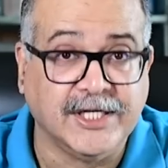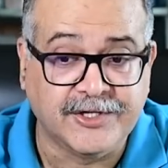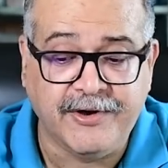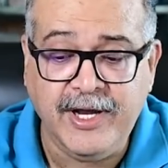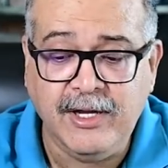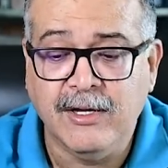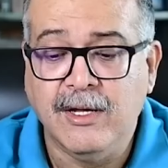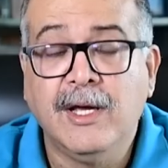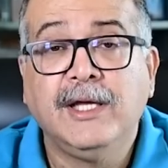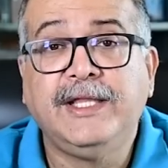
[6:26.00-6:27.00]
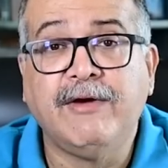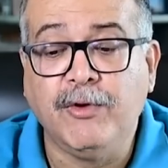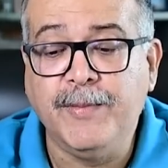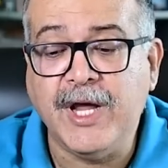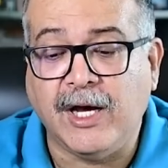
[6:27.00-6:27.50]
history. There
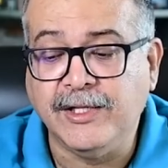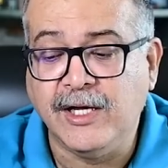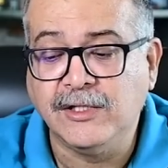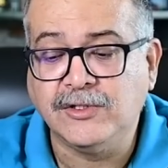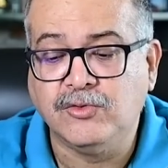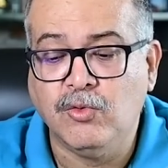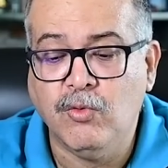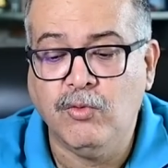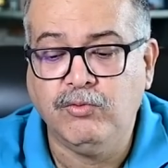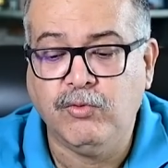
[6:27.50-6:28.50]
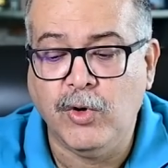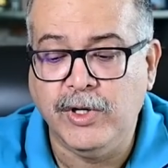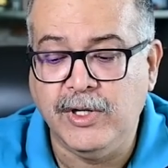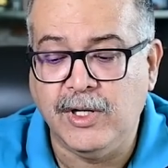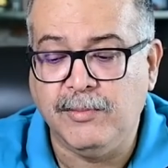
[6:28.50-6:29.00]
would be others who
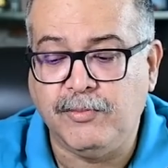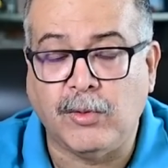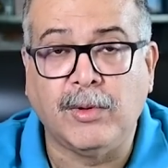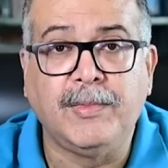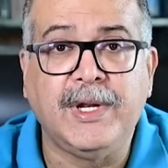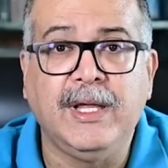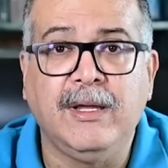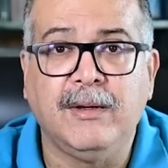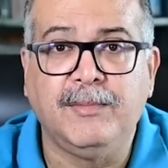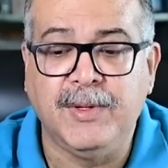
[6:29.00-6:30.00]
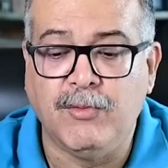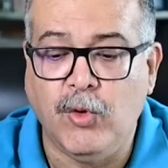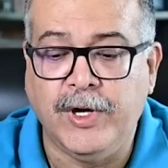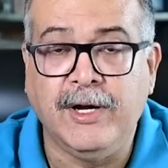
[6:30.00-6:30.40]
would uh, probably be more